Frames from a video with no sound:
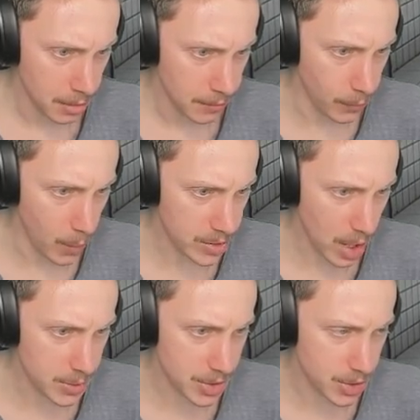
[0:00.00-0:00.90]
But once,
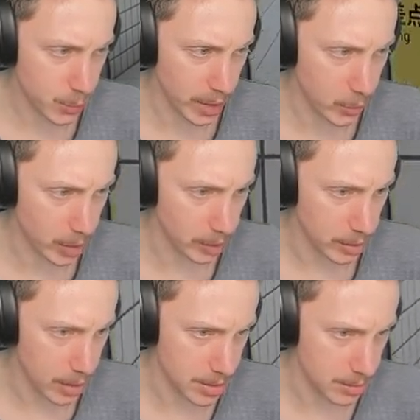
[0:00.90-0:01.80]
I was the sweaty one.
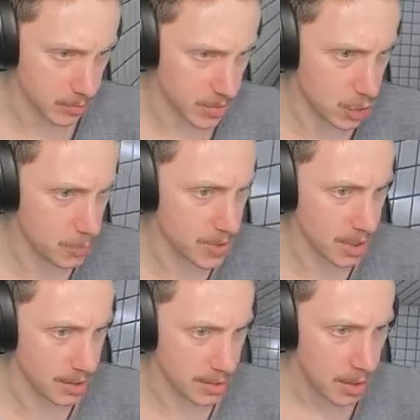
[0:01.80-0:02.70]
That's super
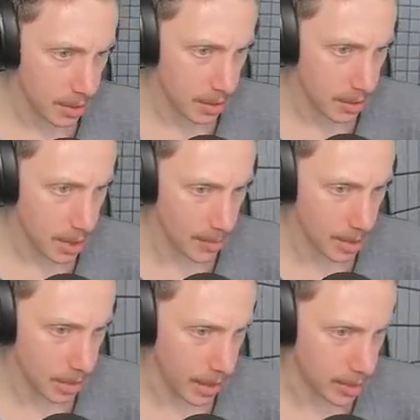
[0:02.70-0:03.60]
sus.
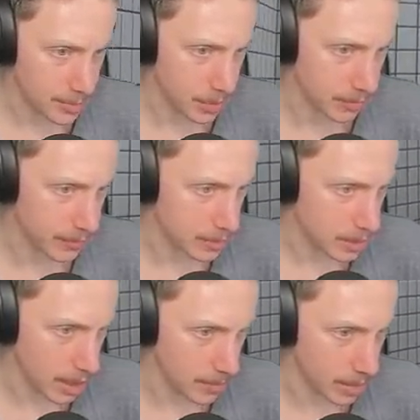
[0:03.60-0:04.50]
Camera, hatch, perfect.
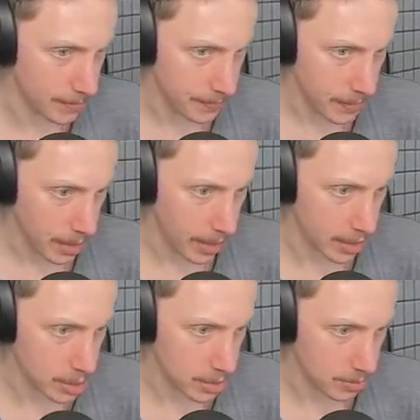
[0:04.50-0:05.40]
Camera,
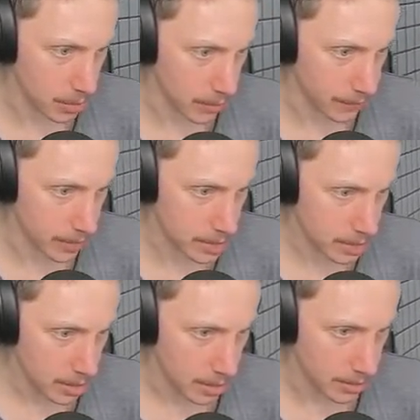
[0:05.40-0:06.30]
hatch, perfect.
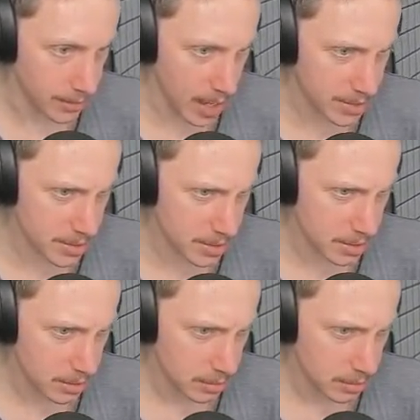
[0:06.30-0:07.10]
That's...